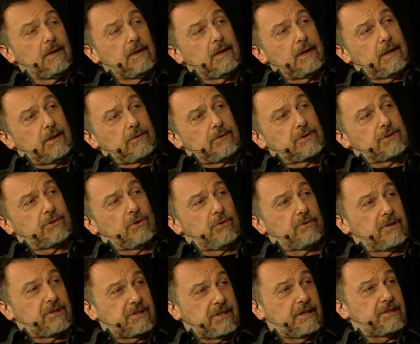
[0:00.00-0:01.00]
And so
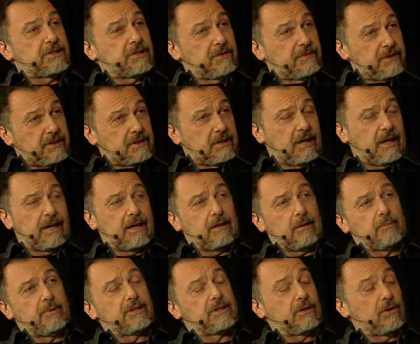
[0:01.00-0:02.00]
the sense of
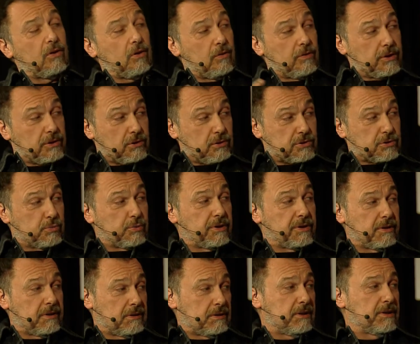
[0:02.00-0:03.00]
entitlement and all that goes
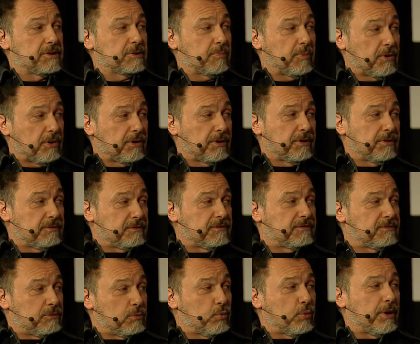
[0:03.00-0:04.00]
with it is part
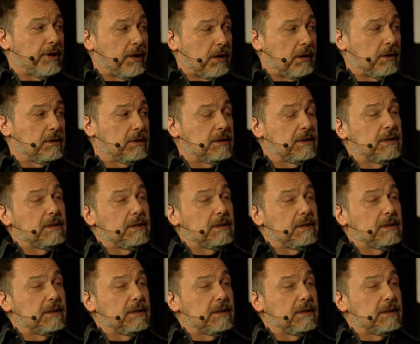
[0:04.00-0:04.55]
of where